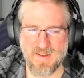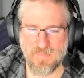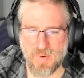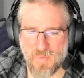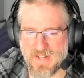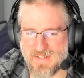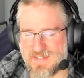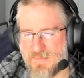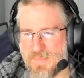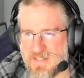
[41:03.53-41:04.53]
But when it
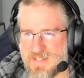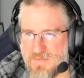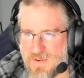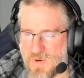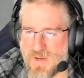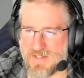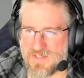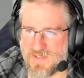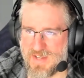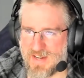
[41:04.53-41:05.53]
submits the request
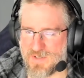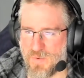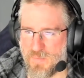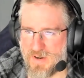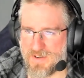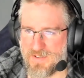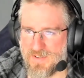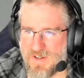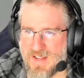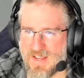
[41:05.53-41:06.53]
to the actual model,
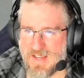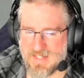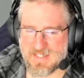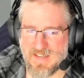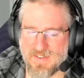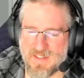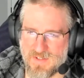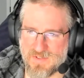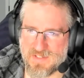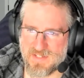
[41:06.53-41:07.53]
it's giving
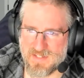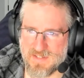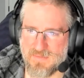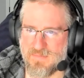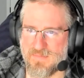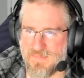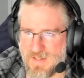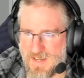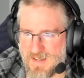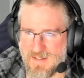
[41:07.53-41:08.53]
those system
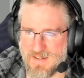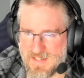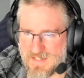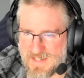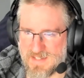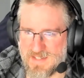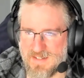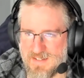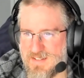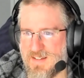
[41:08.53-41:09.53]
and
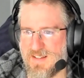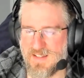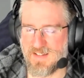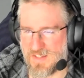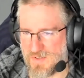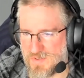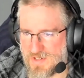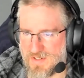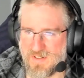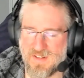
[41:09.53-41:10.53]
assistant and then
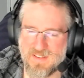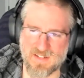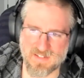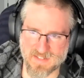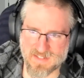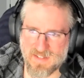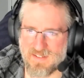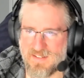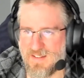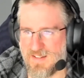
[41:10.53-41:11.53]
user and then assistant
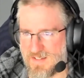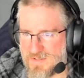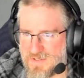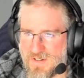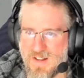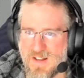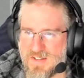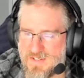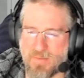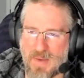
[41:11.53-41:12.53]
and then user.
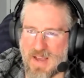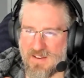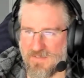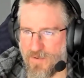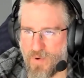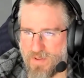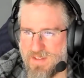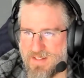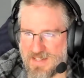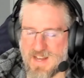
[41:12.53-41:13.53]
So the back and forth,
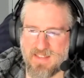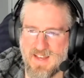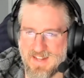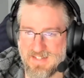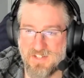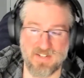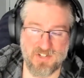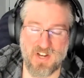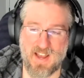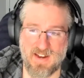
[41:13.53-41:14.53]
it's got that
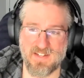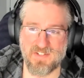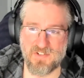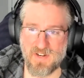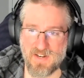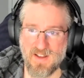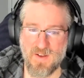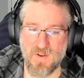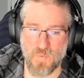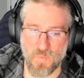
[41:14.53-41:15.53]
chat history
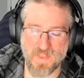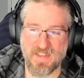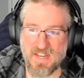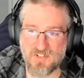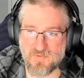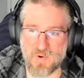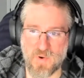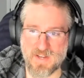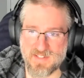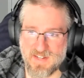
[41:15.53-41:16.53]
with each
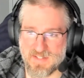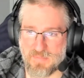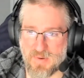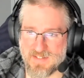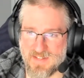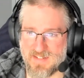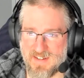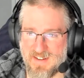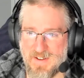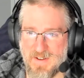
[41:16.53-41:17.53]
request that it's processing.